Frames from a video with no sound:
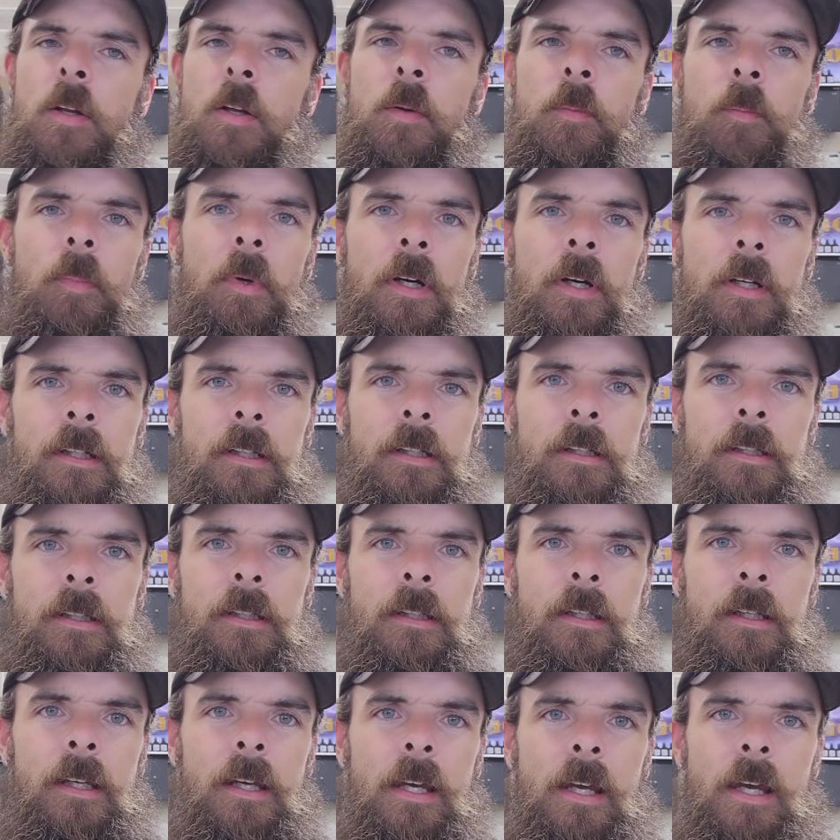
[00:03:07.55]
But uh,
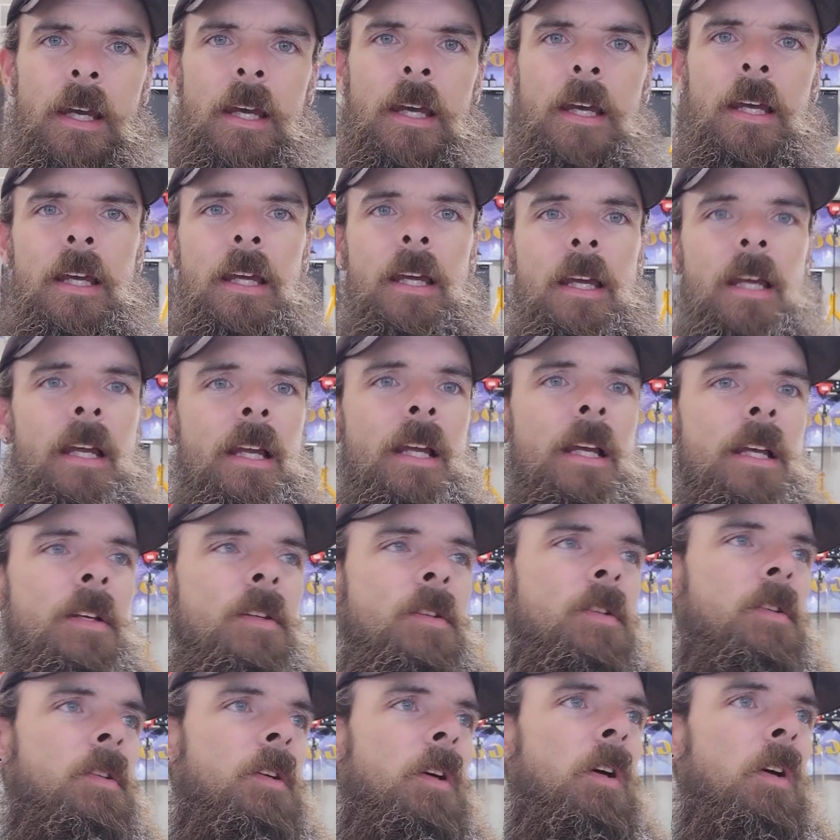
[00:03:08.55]

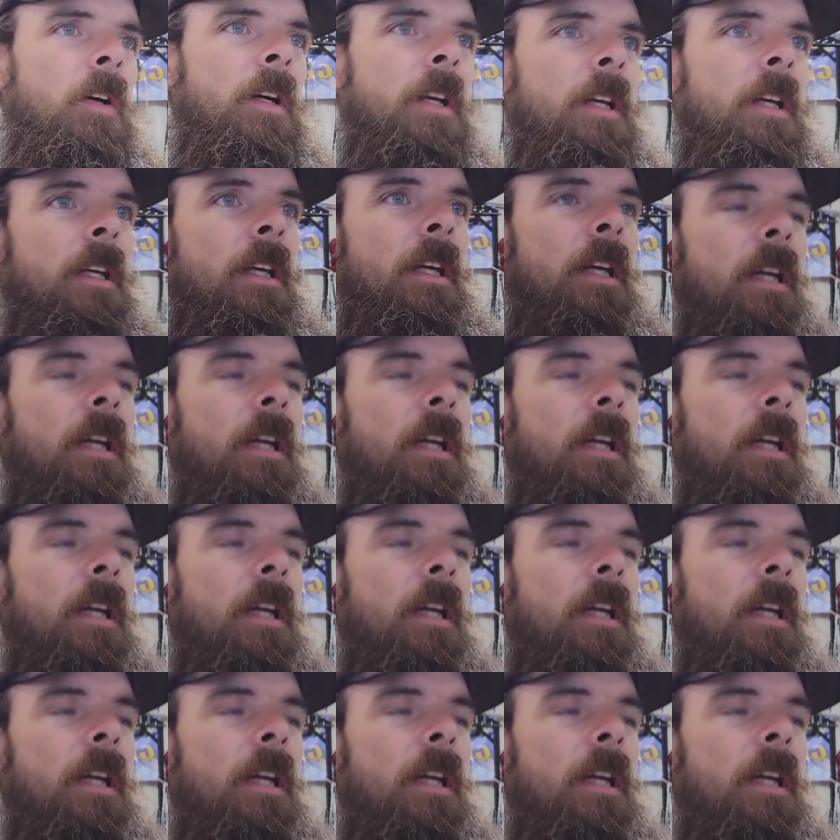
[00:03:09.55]
so it,